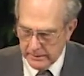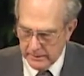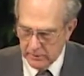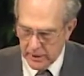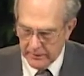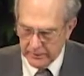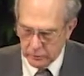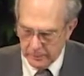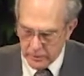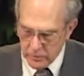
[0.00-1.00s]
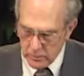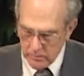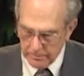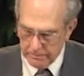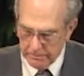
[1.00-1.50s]
He's nothing special.
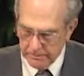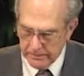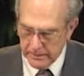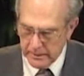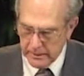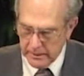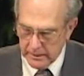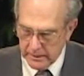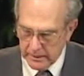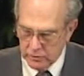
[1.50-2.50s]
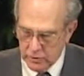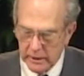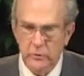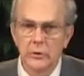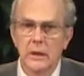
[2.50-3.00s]
He's
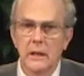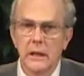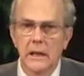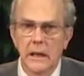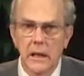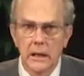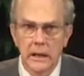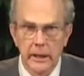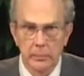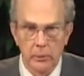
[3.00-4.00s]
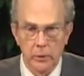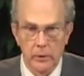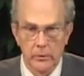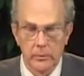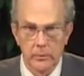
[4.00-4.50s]
just a
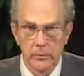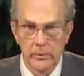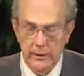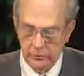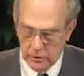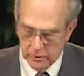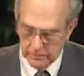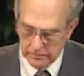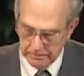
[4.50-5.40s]
laborer. That's all.